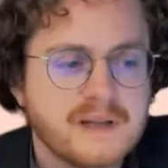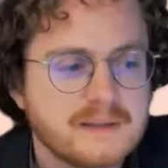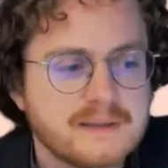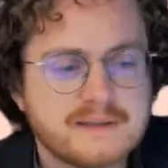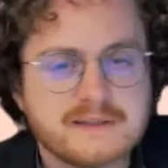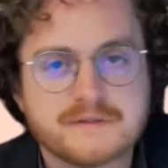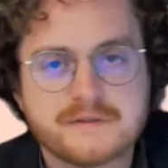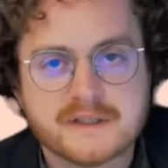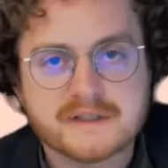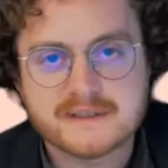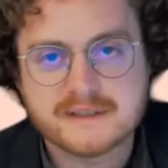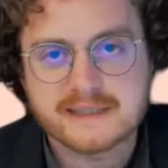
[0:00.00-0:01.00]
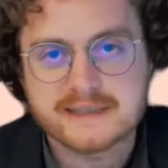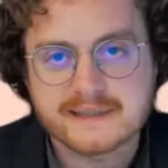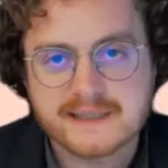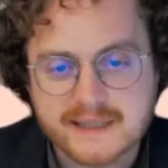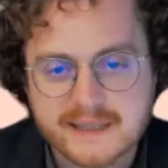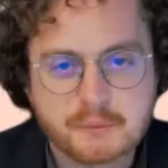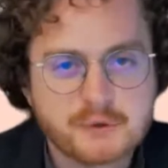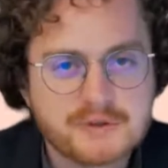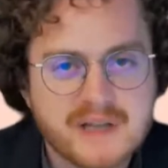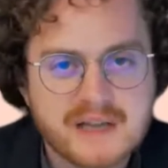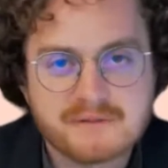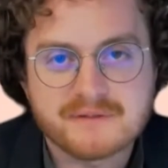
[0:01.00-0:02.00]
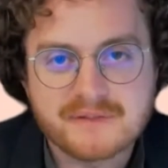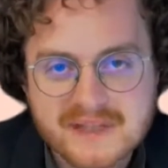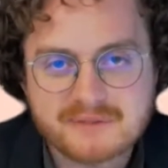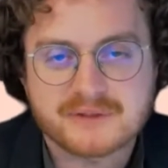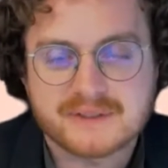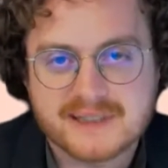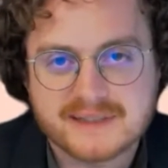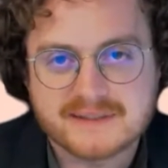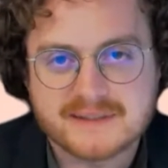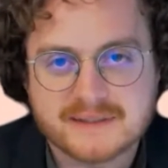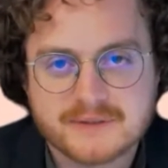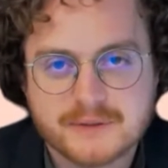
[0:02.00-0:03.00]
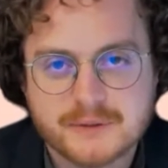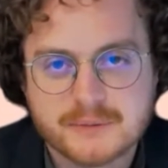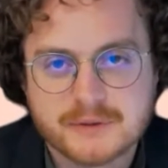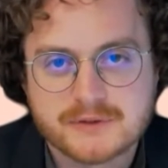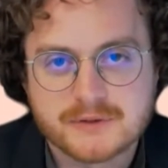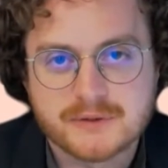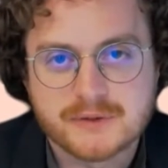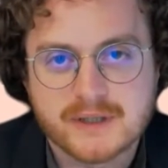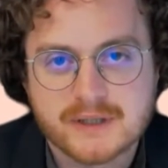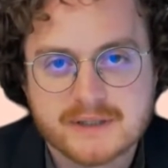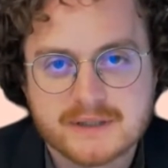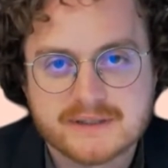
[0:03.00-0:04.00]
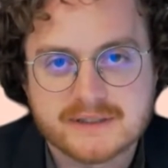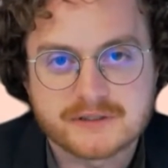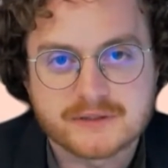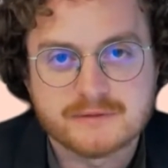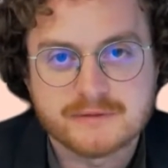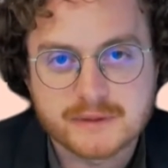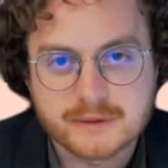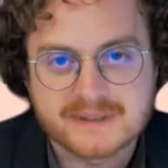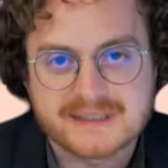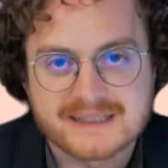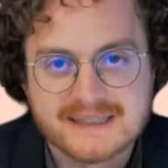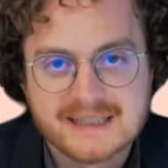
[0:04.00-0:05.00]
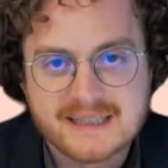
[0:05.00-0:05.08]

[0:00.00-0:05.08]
This is fascinating. I would have never guessed that you would do digital voting.